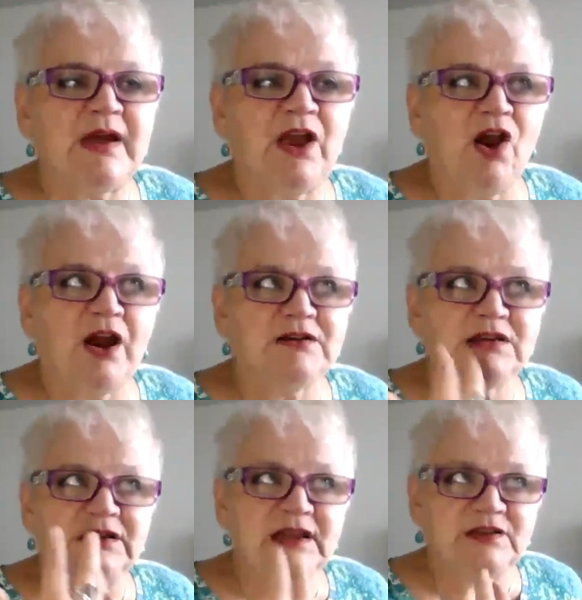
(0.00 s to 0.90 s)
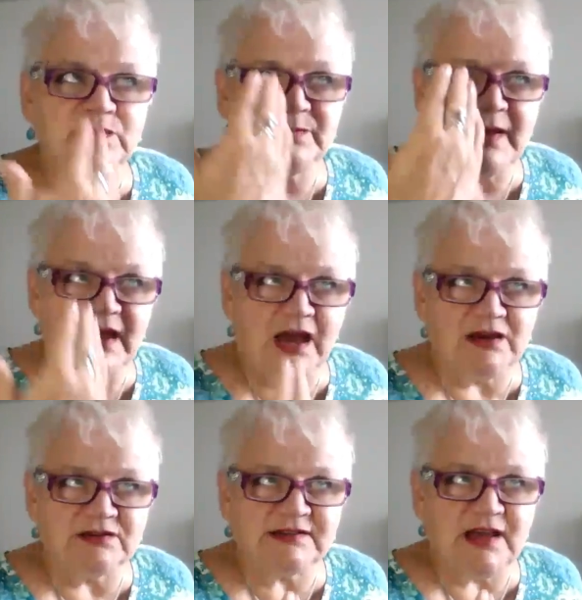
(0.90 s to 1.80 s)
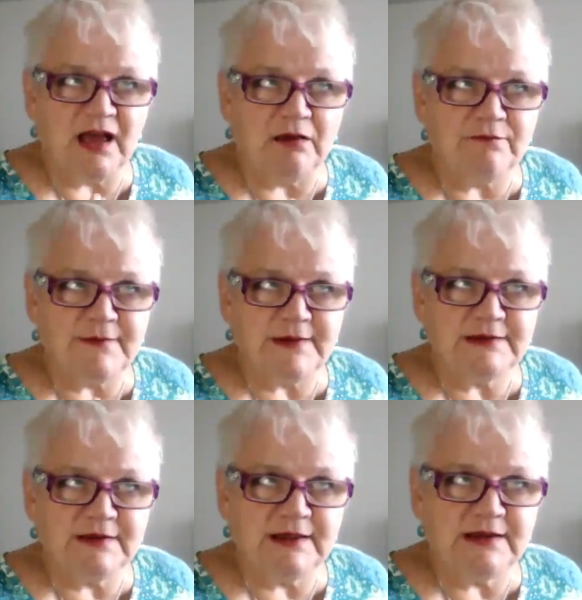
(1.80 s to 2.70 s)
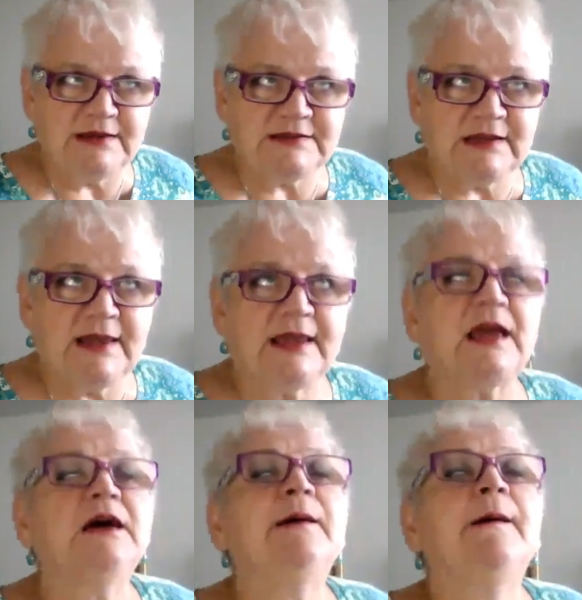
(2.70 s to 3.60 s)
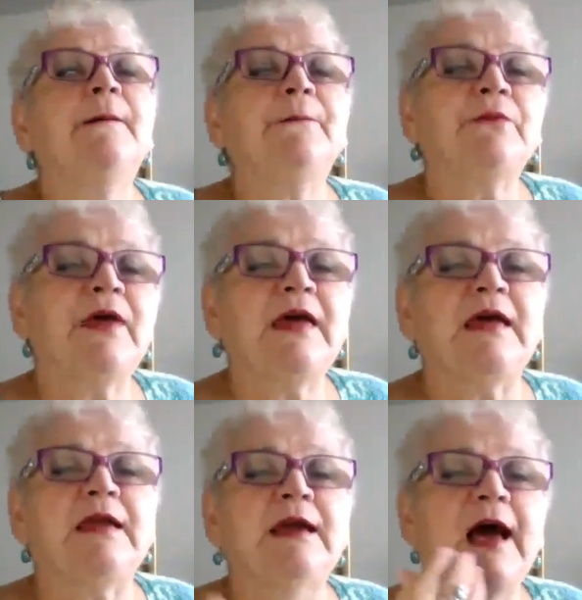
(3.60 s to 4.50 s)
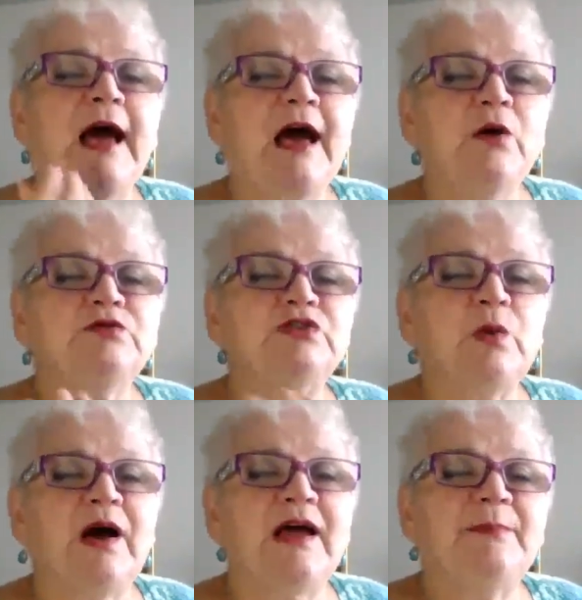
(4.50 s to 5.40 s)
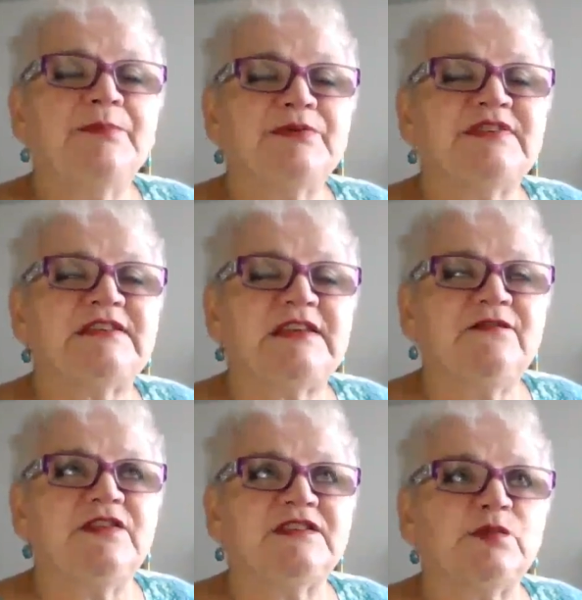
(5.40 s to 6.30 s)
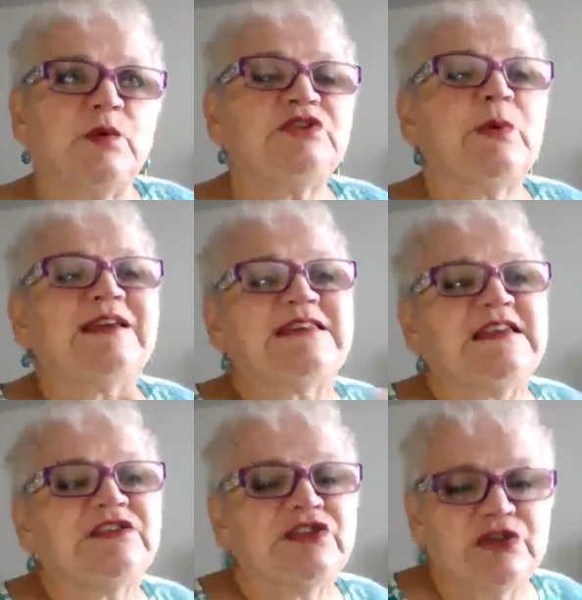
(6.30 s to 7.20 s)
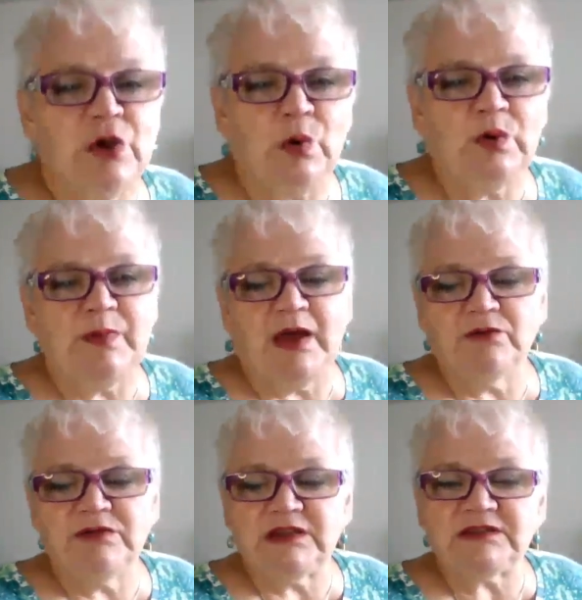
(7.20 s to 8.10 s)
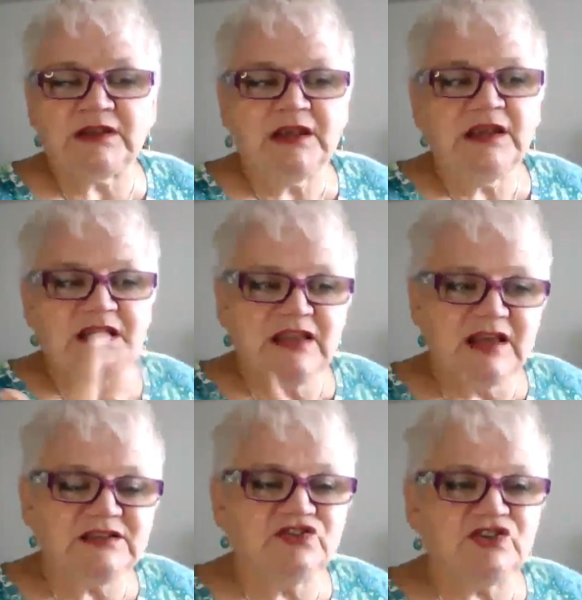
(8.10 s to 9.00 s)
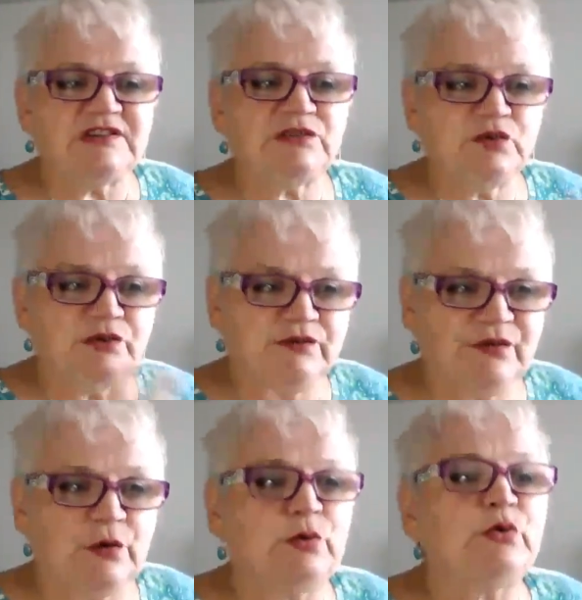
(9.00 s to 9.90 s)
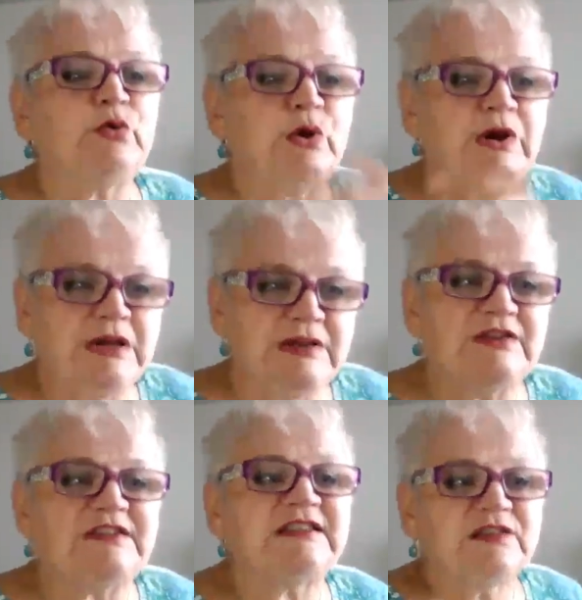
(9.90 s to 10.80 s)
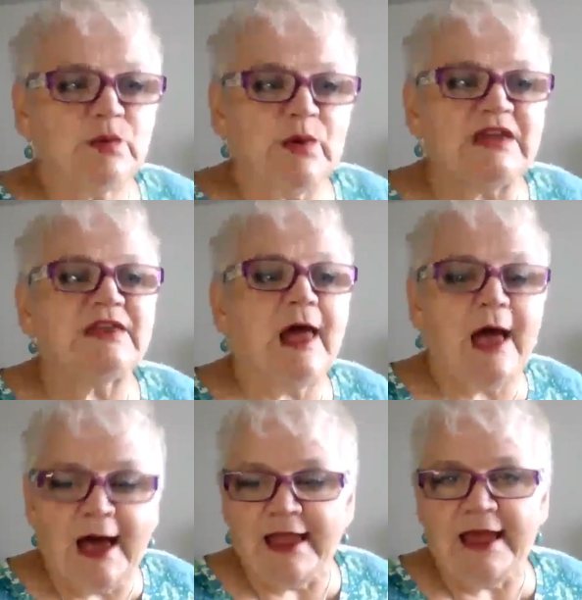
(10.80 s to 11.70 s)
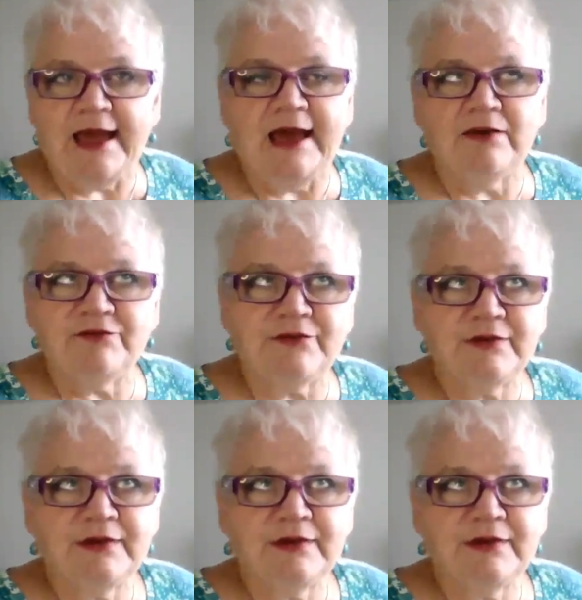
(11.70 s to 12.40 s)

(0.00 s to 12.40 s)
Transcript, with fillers: my heart and connect with my higher self, and then it's like, okay, how do I perceive this? What do I need to know about this? And that's just sort of who this is the way that I have